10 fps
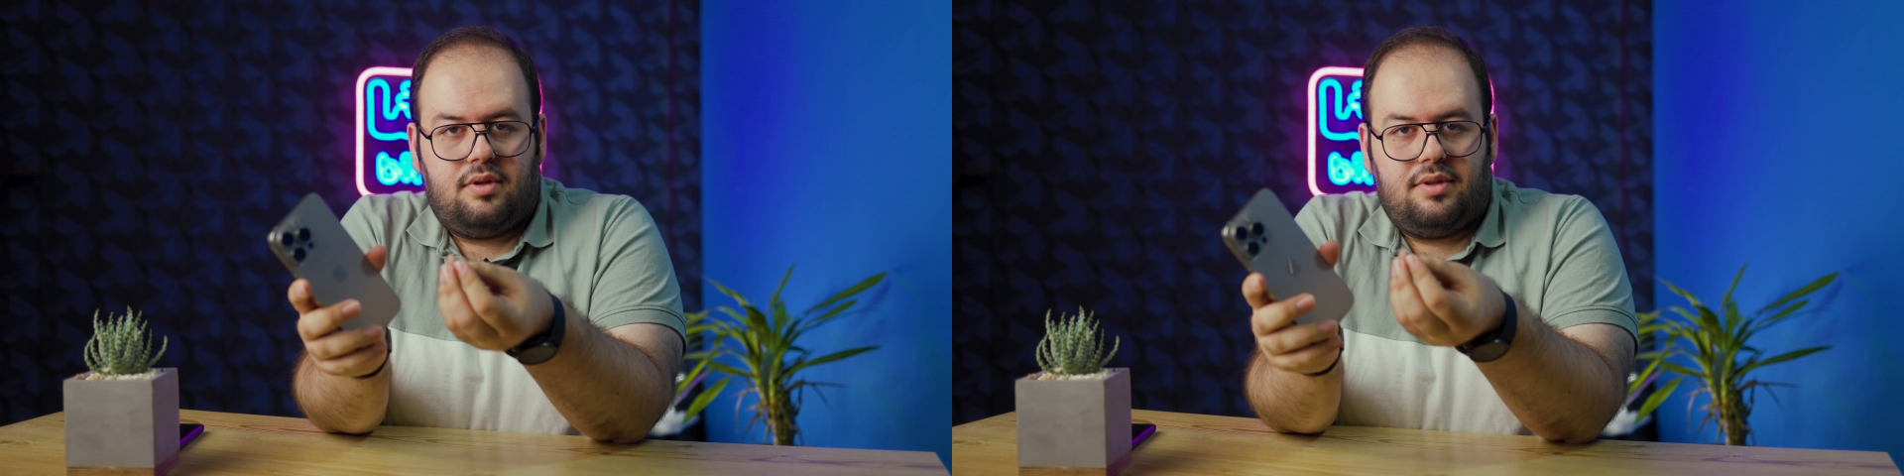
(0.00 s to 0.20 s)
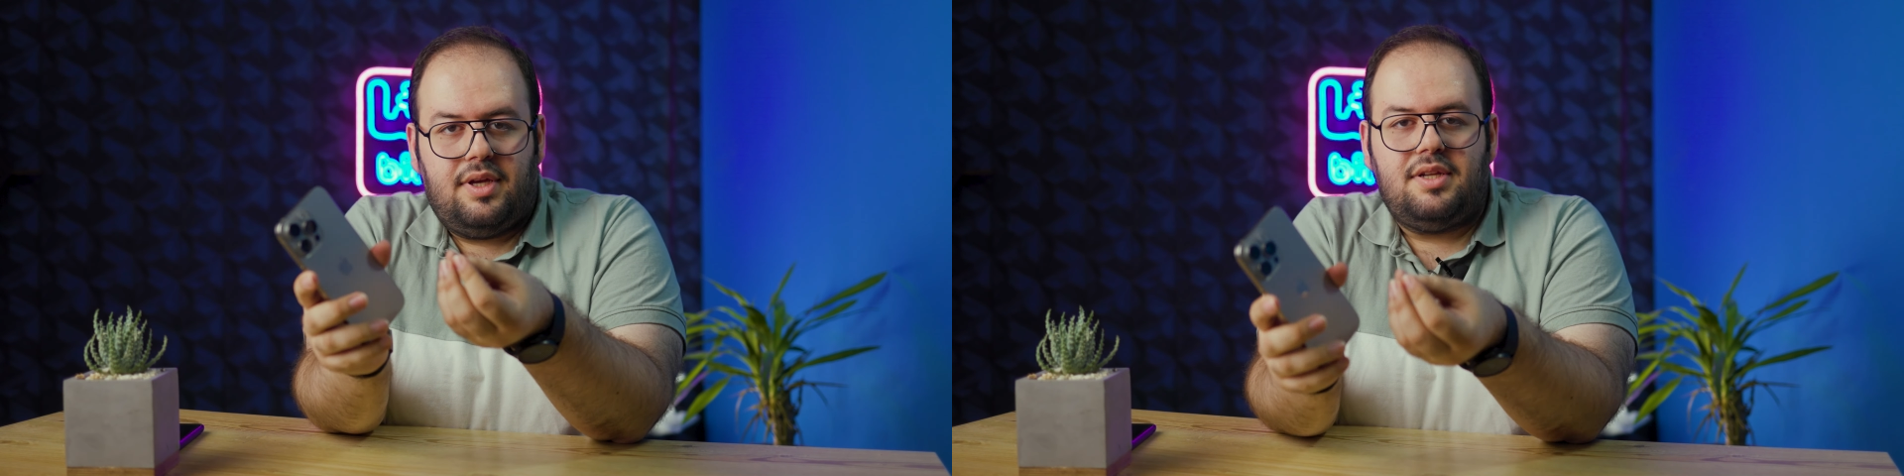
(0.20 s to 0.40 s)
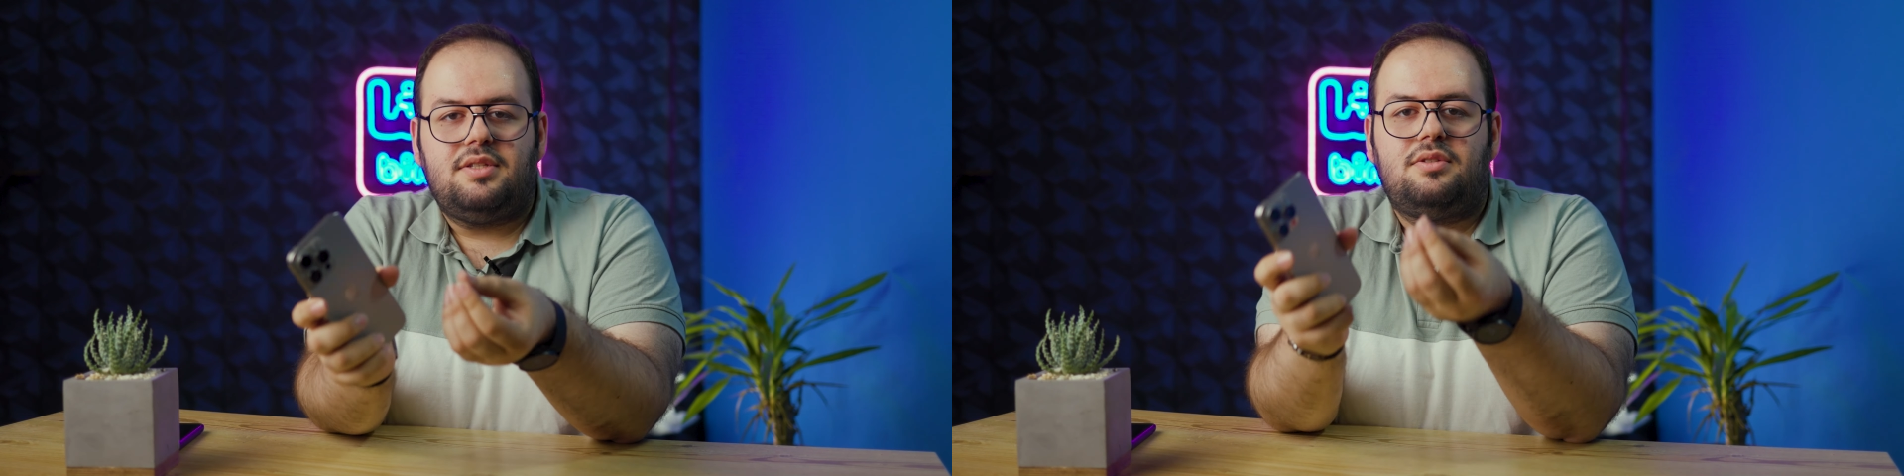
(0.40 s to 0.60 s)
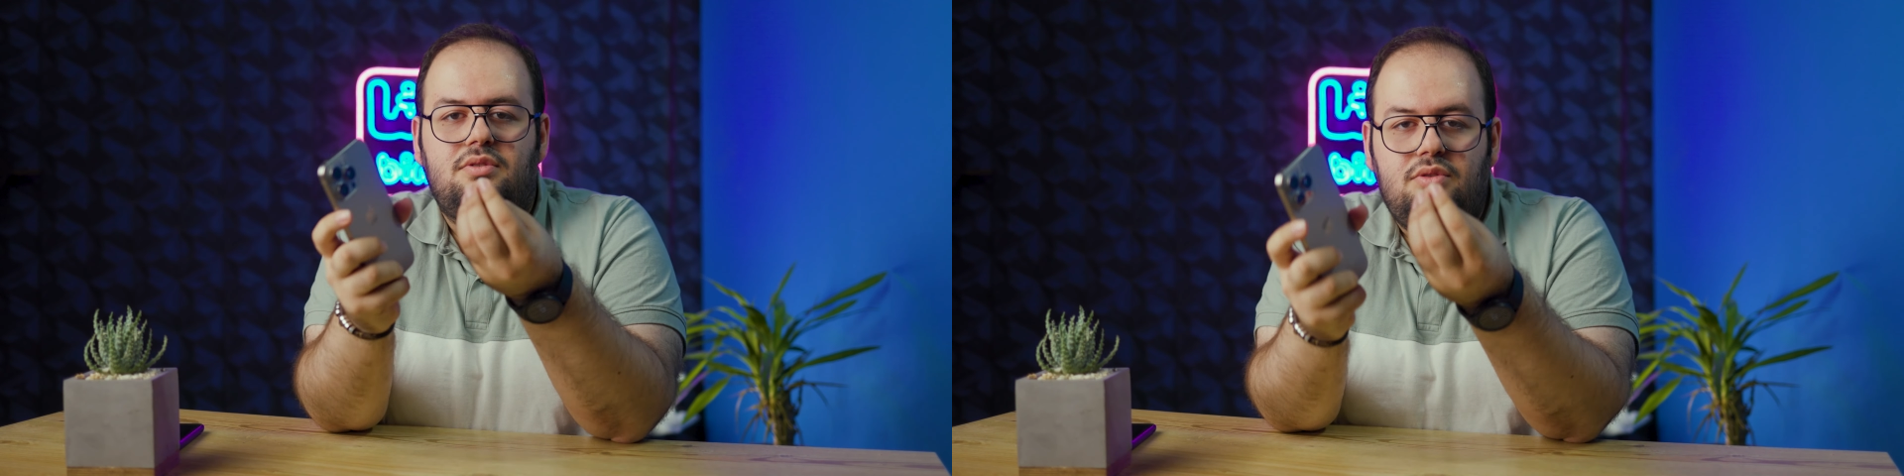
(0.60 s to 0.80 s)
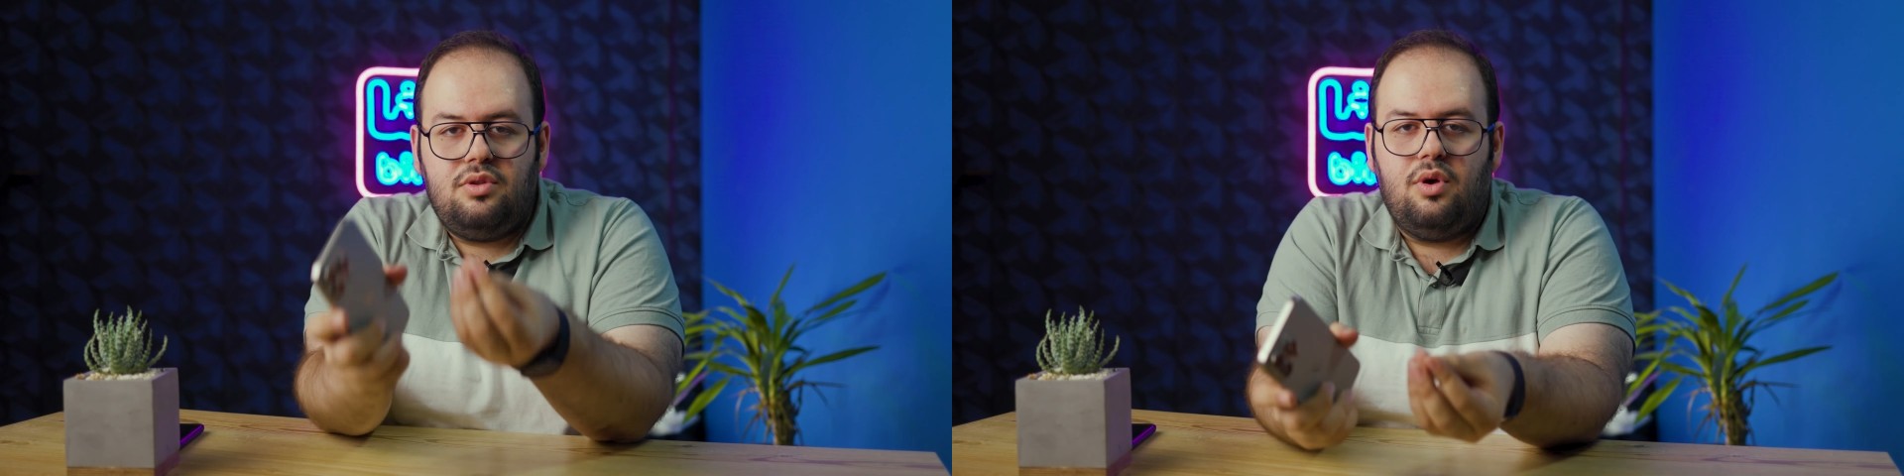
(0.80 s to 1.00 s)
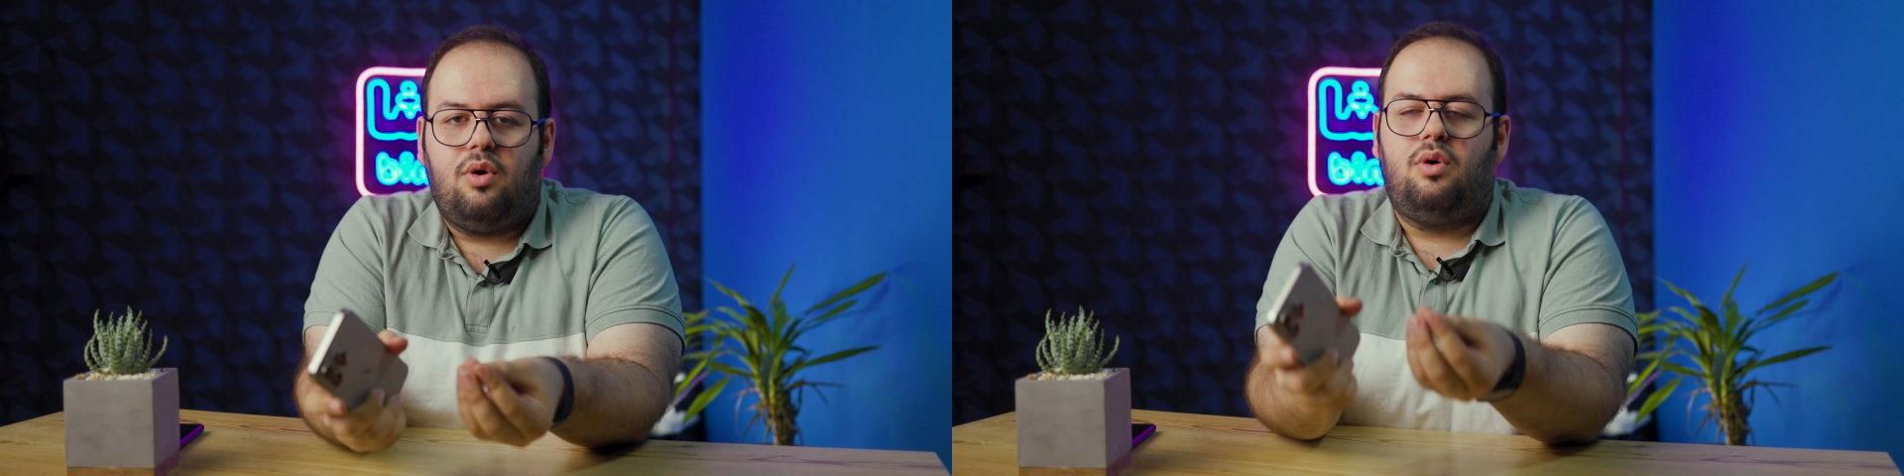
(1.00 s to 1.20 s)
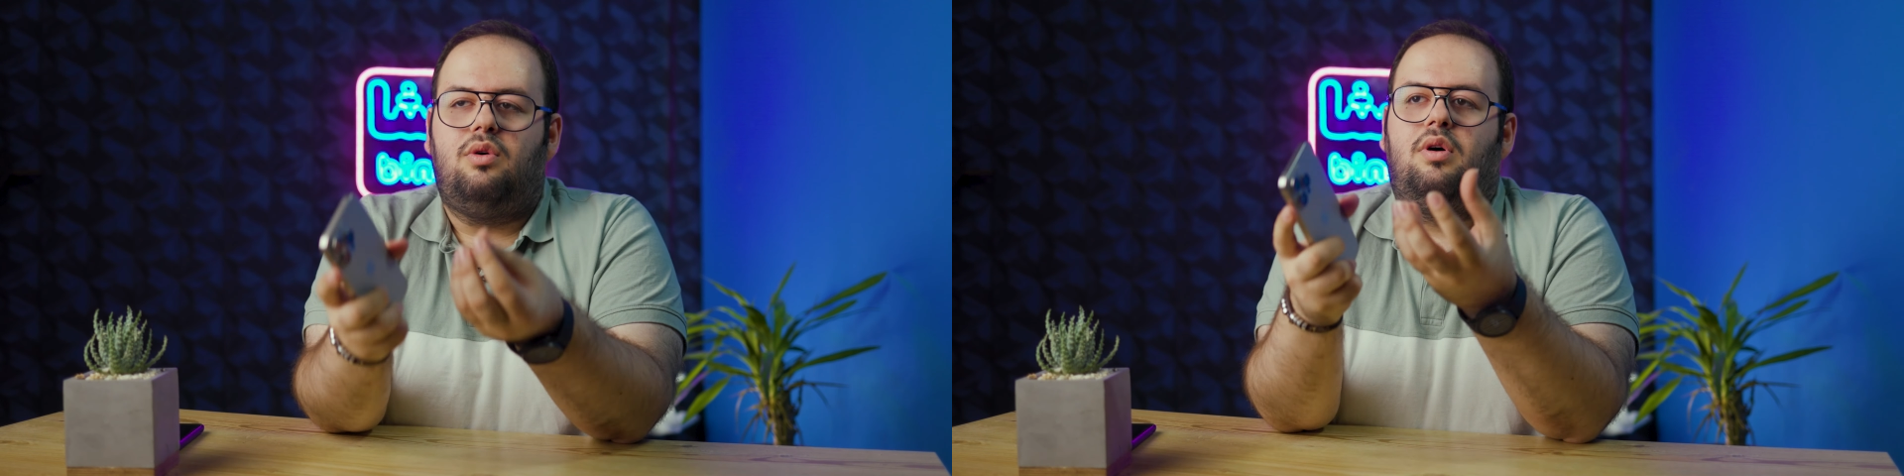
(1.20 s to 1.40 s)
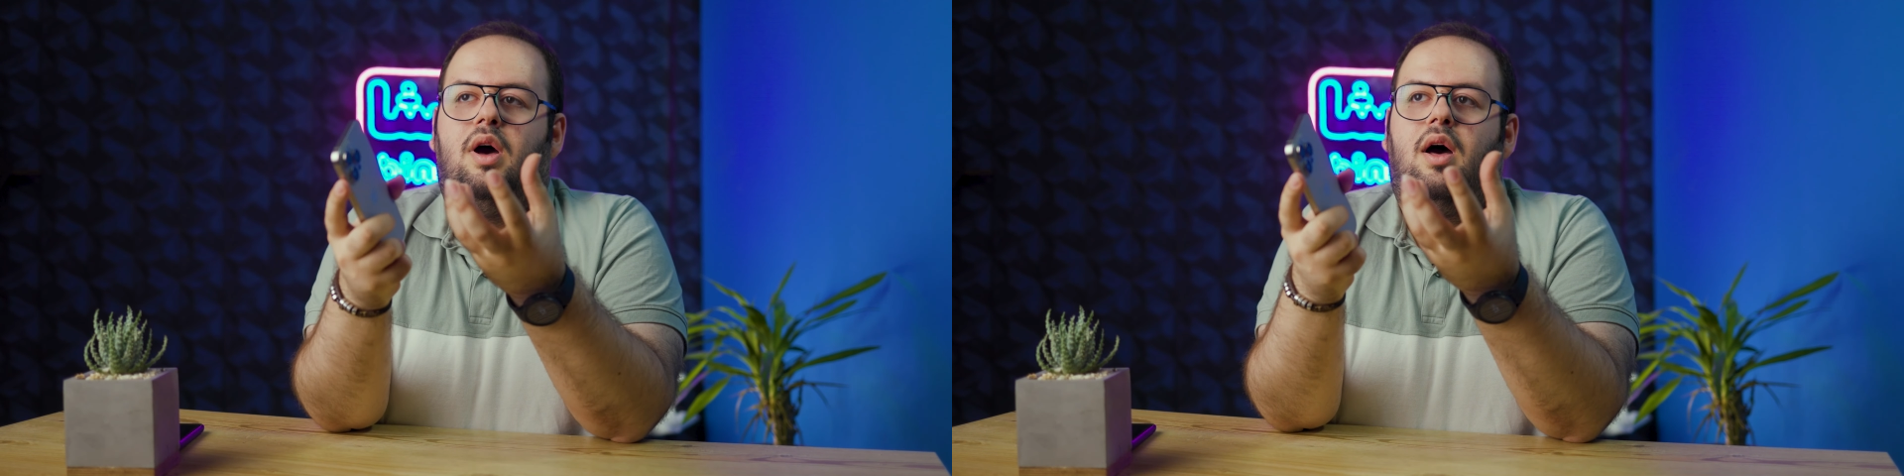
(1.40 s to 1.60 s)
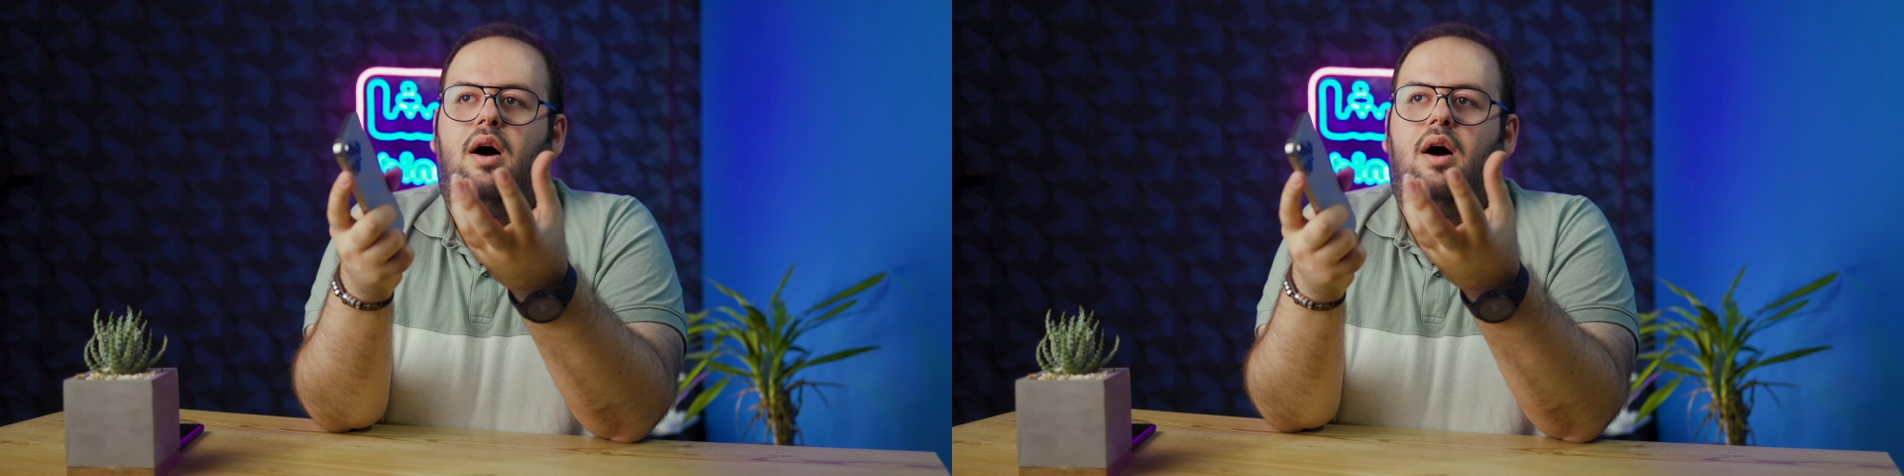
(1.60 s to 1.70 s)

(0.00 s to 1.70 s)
There is no